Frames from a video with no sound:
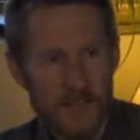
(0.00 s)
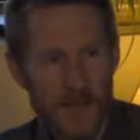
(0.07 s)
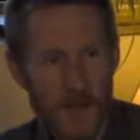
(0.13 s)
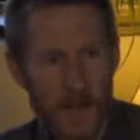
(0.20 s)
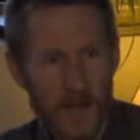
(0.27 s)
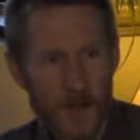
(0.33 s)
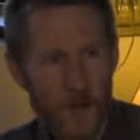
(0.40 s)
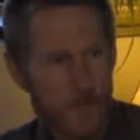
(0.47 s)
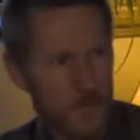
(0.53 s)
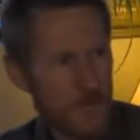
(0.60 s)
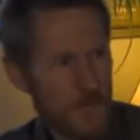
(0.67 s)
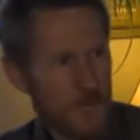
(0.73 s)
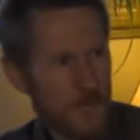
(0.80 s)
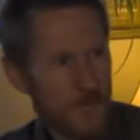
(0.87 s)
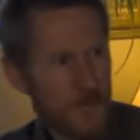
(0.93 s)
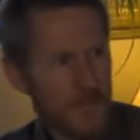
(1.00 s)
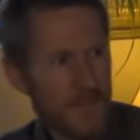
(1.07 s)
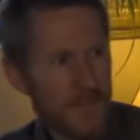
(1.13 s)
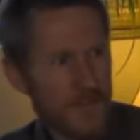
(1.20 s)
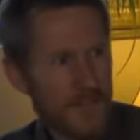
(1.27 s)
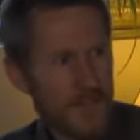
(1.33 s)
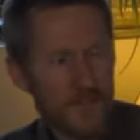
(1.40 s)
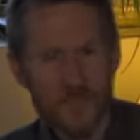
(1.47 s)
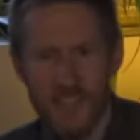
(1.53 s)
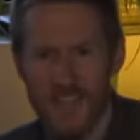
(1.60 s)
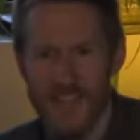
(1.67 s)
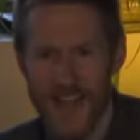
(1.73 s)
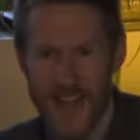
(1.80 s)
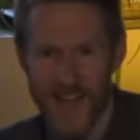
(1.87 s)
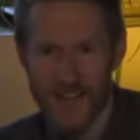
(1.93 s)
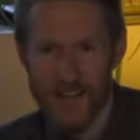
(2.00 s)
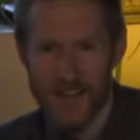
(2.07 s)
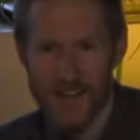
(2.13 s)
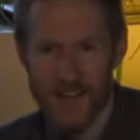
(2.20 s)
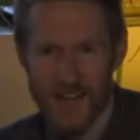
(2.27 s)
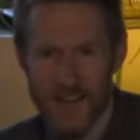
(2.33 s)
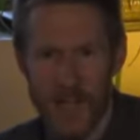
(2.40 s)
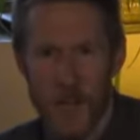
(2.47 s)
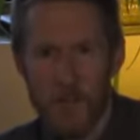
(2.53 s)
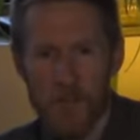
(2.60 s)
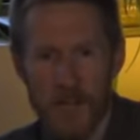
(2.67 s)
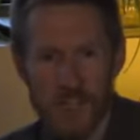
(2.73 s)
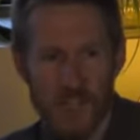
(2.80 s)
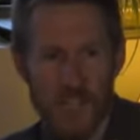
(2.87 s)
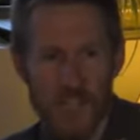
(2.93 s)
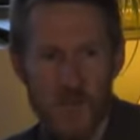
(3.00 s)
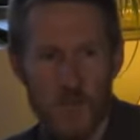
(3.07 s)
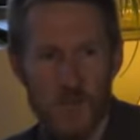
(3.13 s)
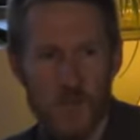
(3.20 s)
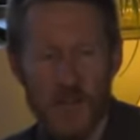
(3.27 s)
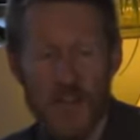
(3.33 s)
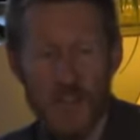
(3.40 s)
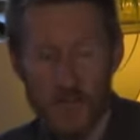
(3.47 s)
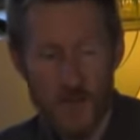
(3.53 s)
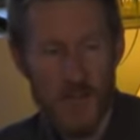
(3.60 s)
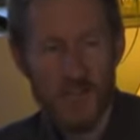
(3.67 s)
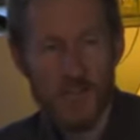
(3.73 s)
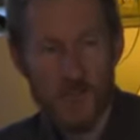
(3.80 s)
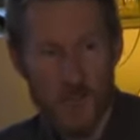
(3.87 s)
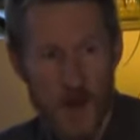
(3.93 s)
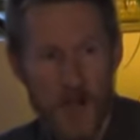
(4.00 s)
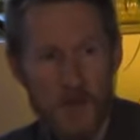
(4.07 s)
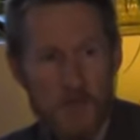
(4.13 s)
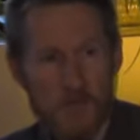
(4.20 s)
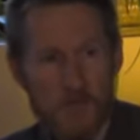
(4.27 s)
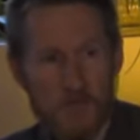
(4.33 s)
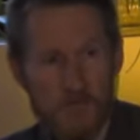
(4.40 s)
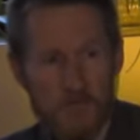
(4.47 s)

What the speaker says: I hope you see that. But I'll tell you, they're not the greatest threat.